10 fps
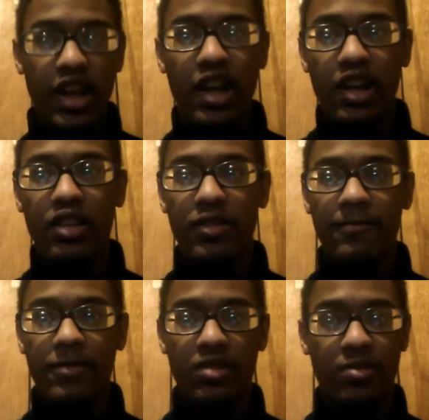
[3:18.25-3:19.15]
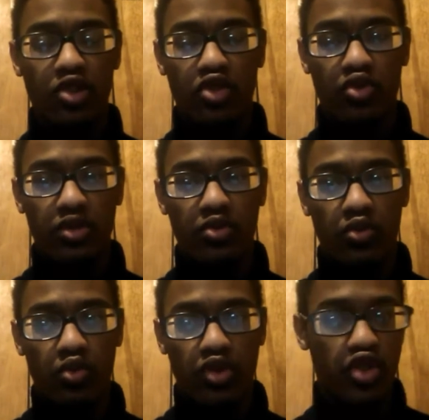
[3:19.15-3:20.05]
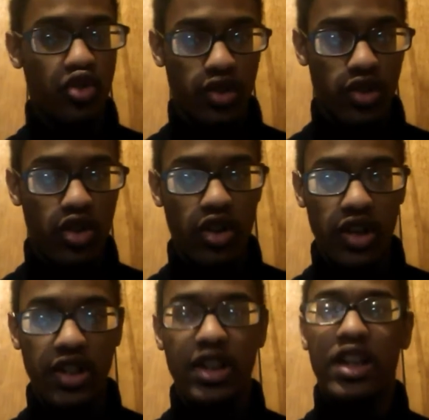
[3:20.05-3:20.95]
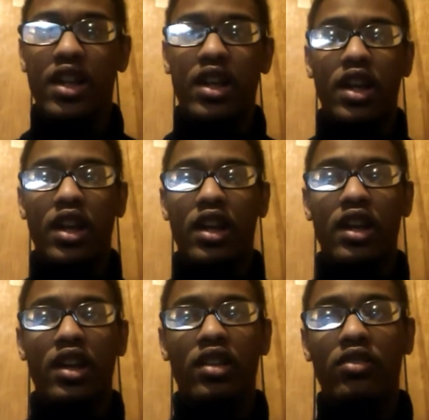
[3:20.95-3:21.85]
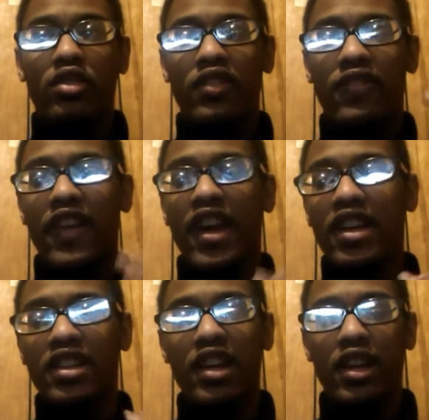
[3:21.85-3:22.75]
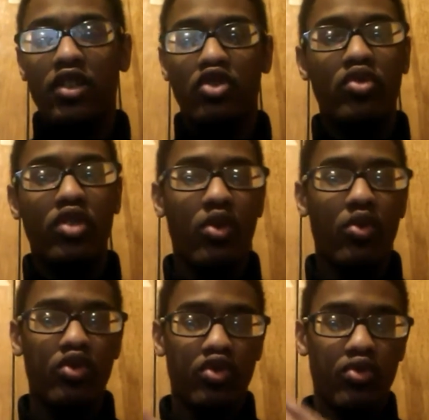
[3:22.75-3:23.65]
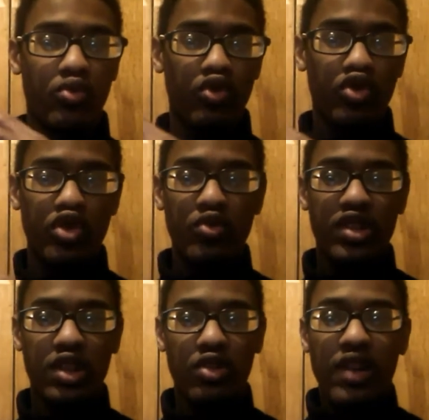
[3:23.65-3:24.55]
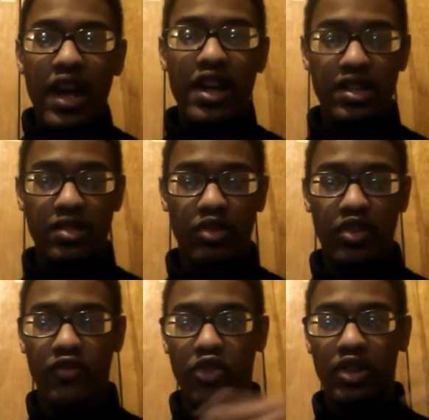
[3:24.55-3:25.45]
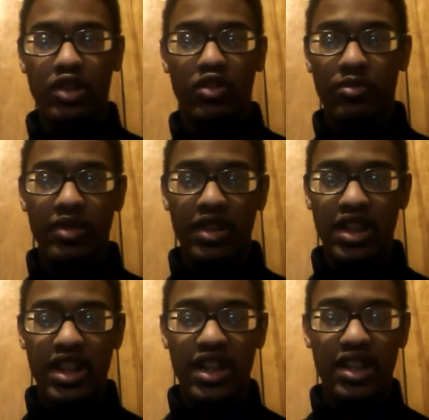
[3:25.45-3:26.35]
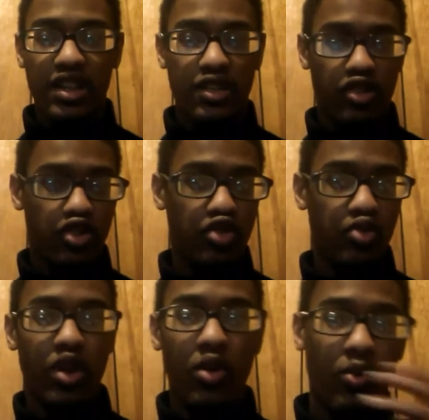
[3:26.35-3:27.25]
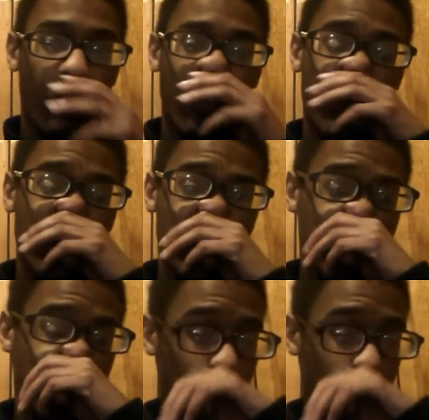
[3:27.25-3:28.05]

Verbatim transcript: that, especially with what's going on. And the fact that you're too scared to ask somebody for help, and you don't want to,